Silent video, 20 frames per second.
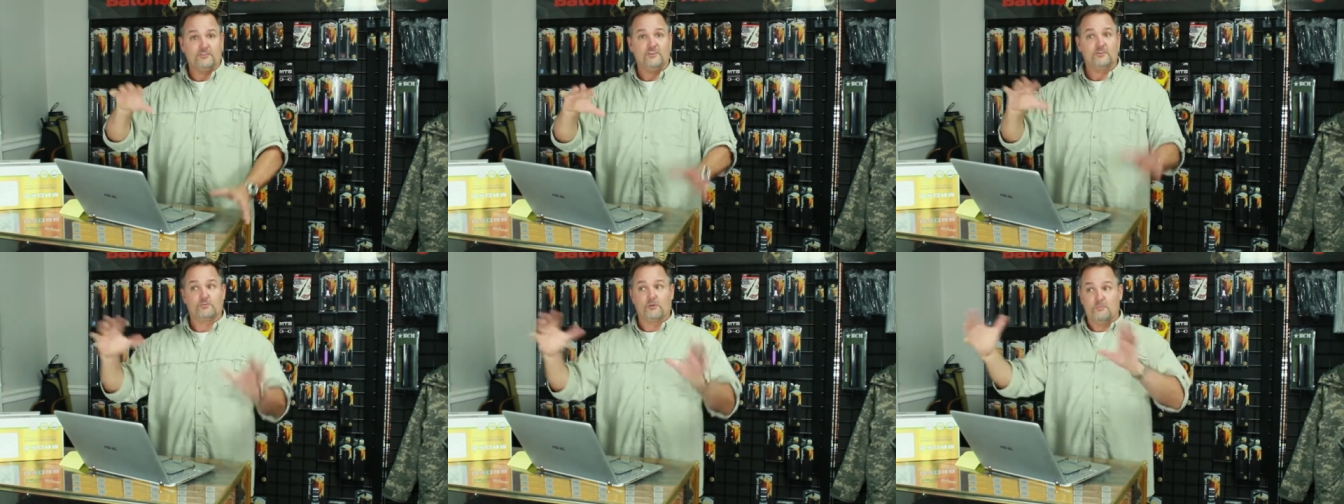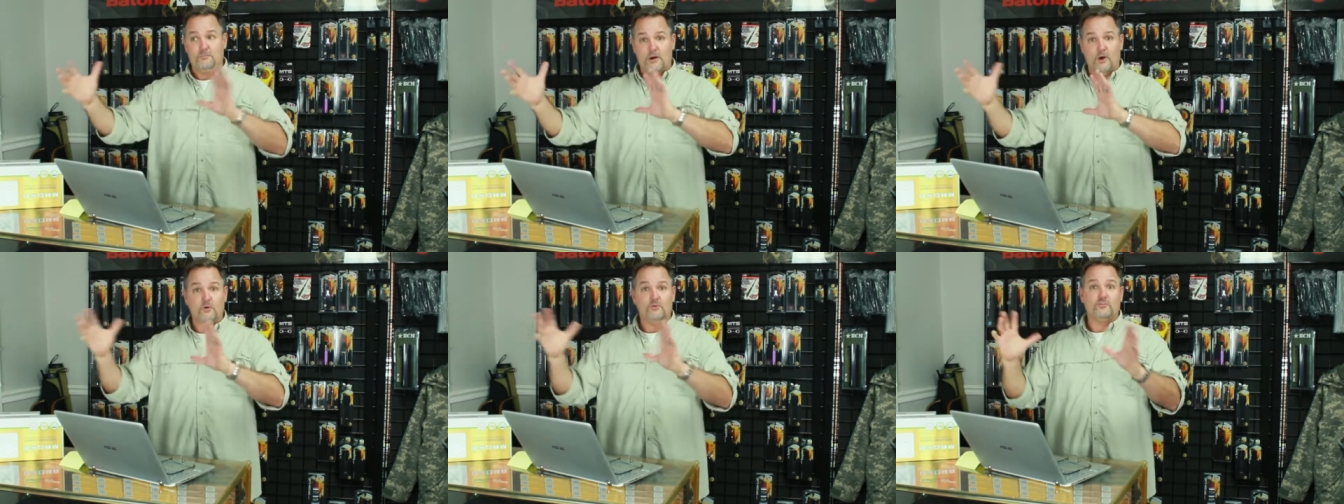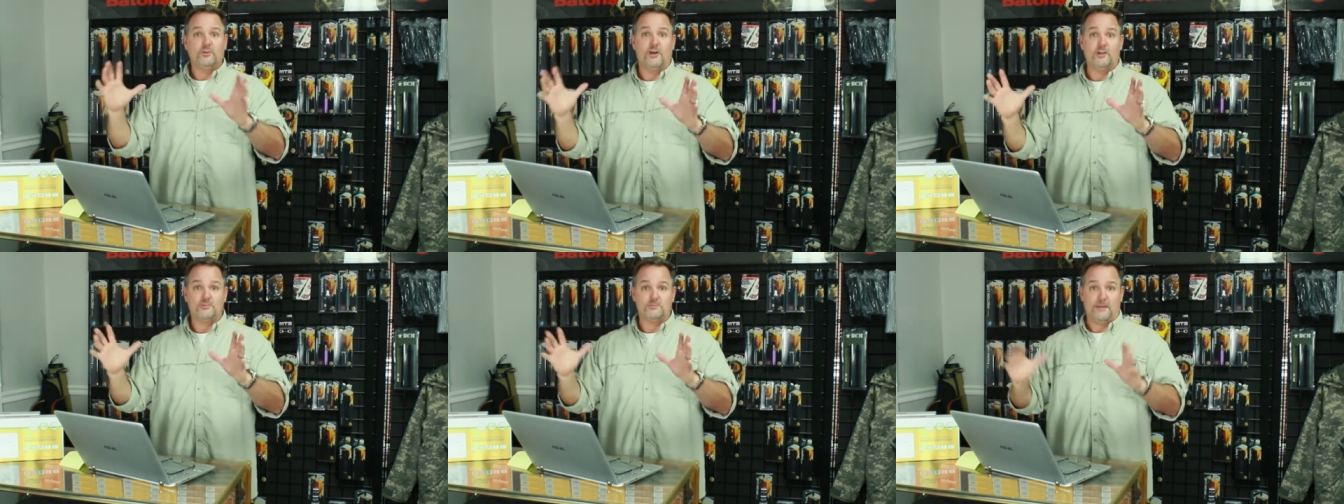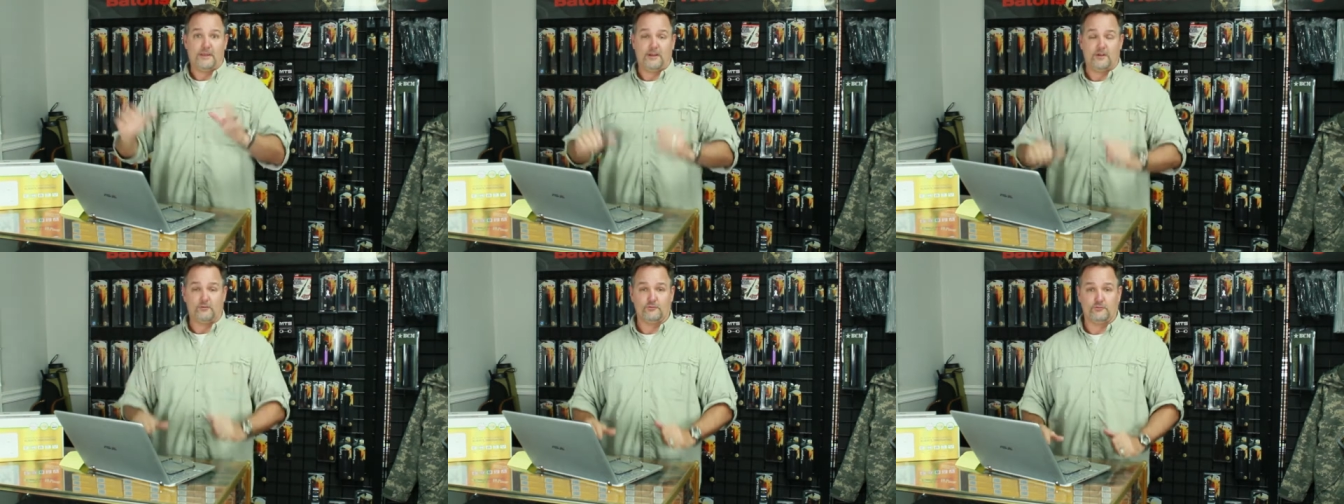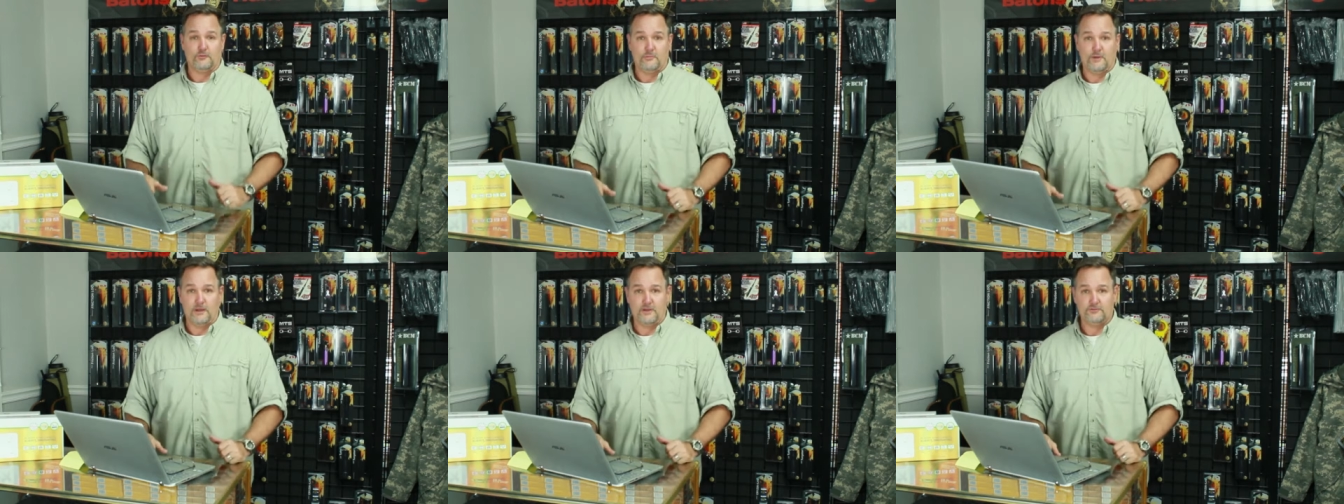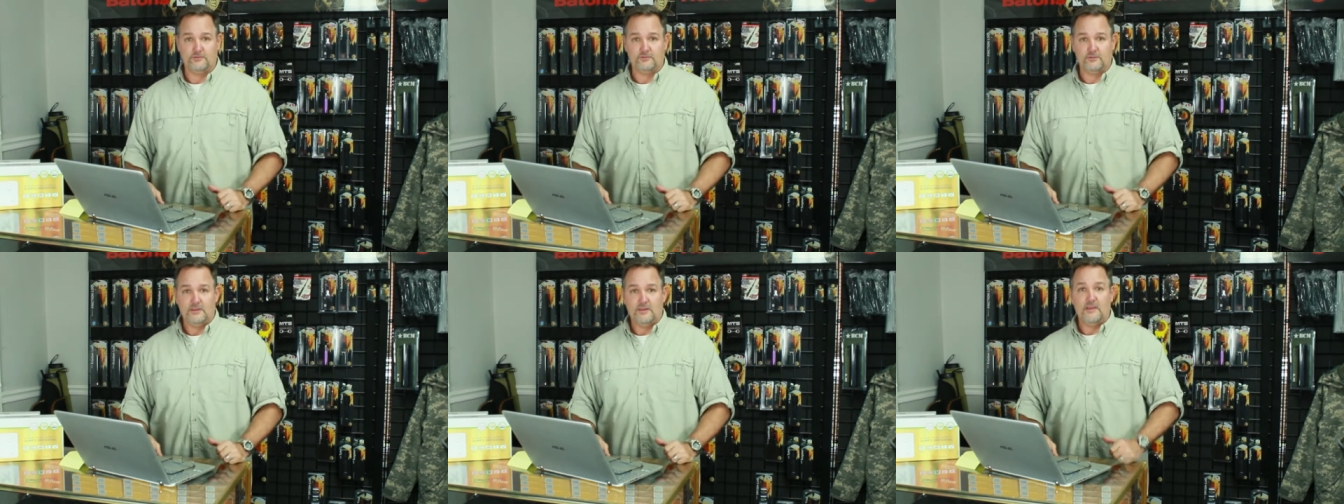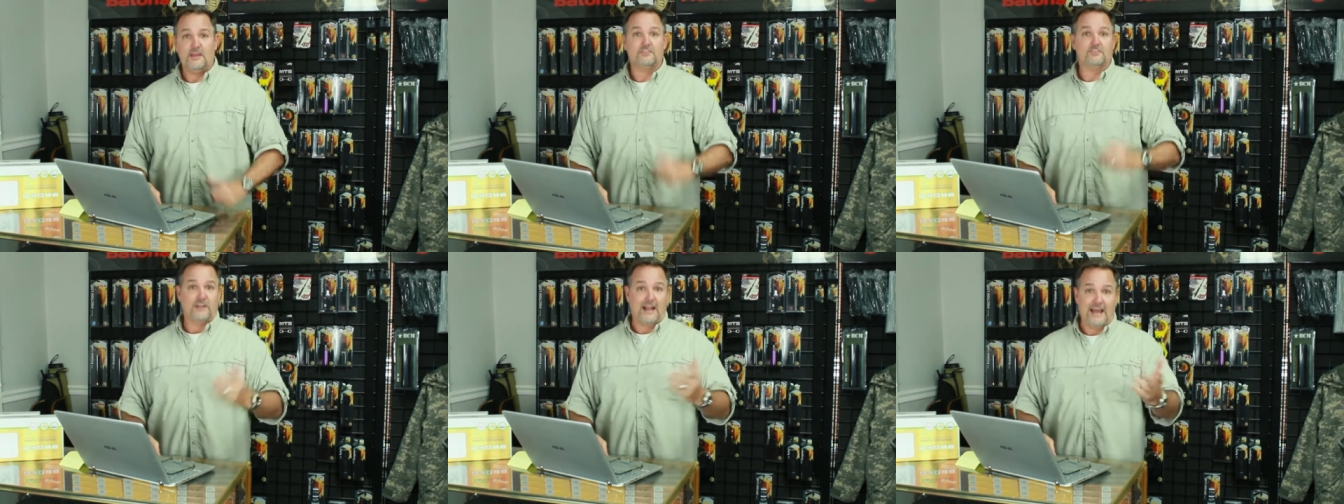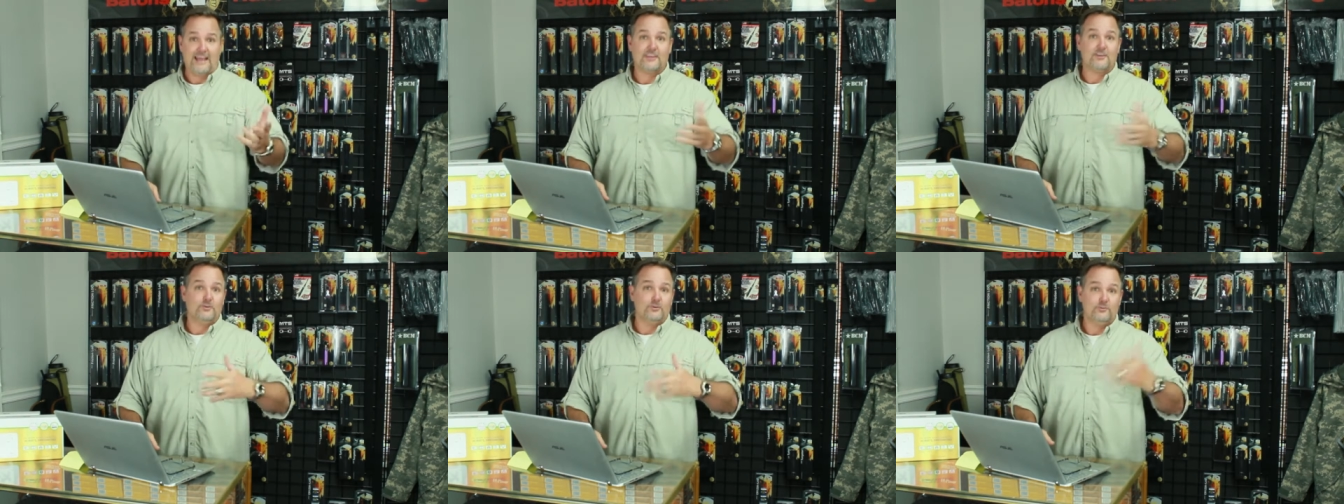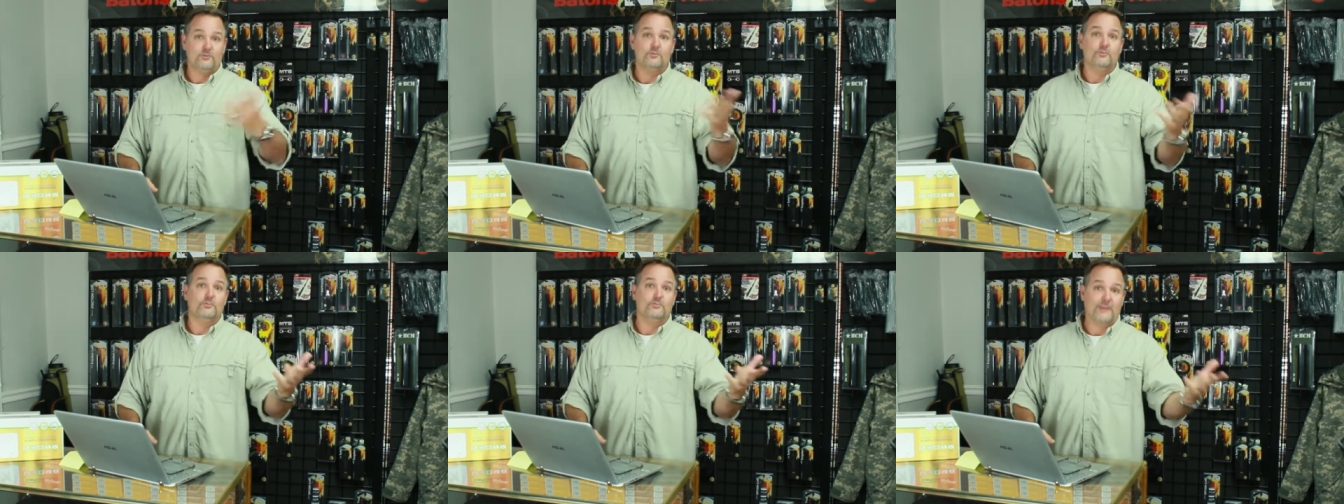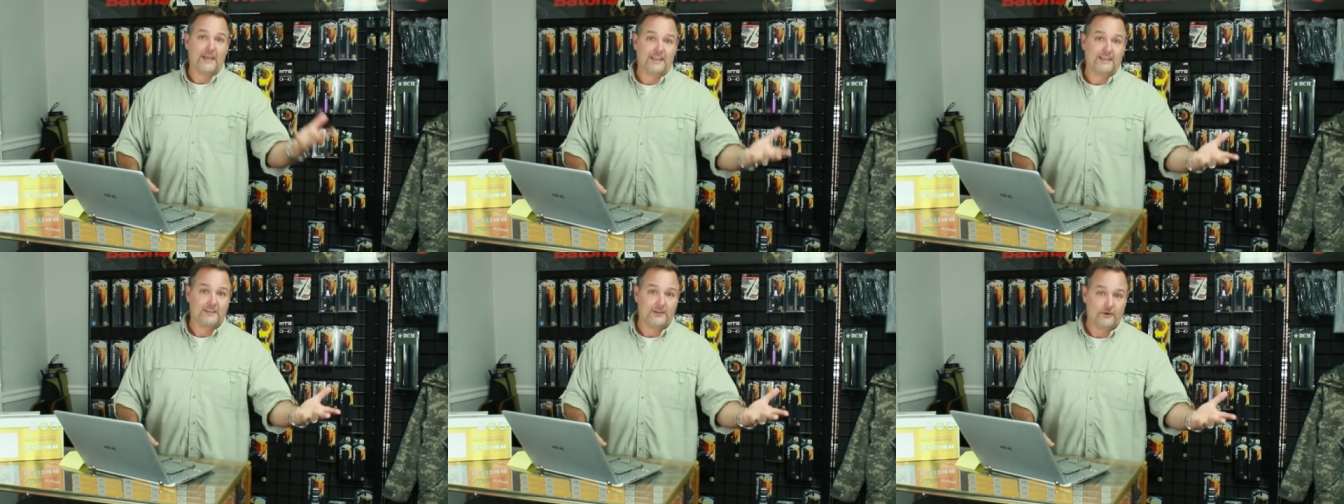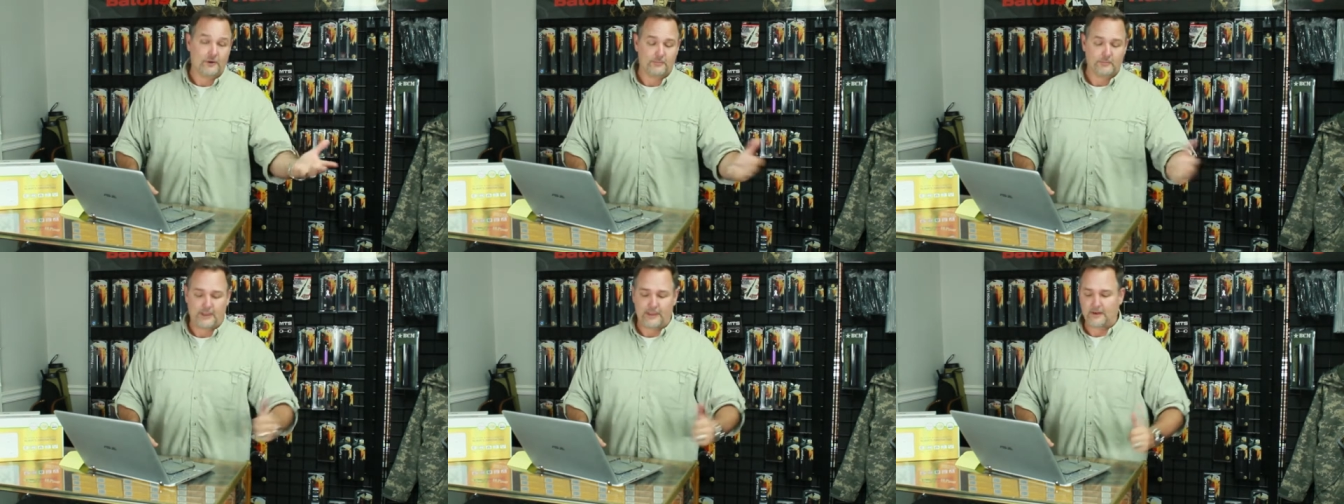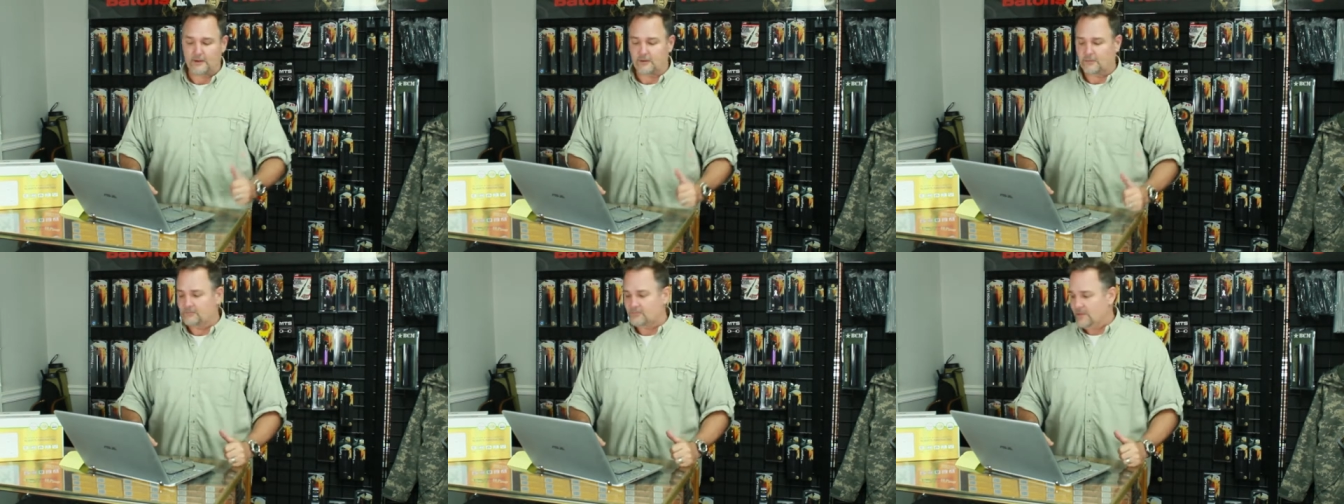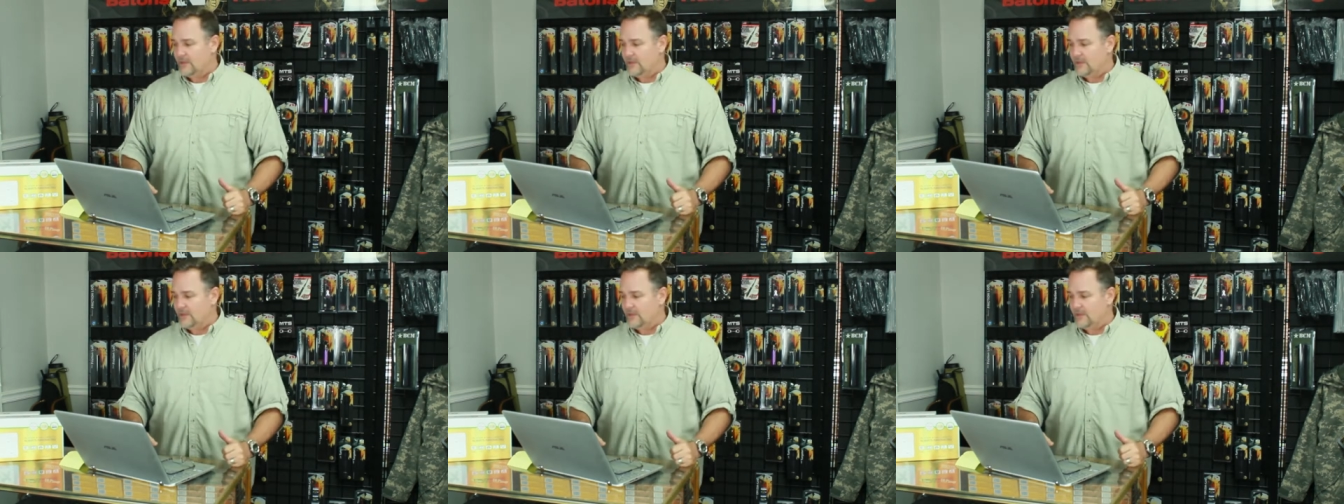these remote touch panels from us. It's an IQ2 secondary panel.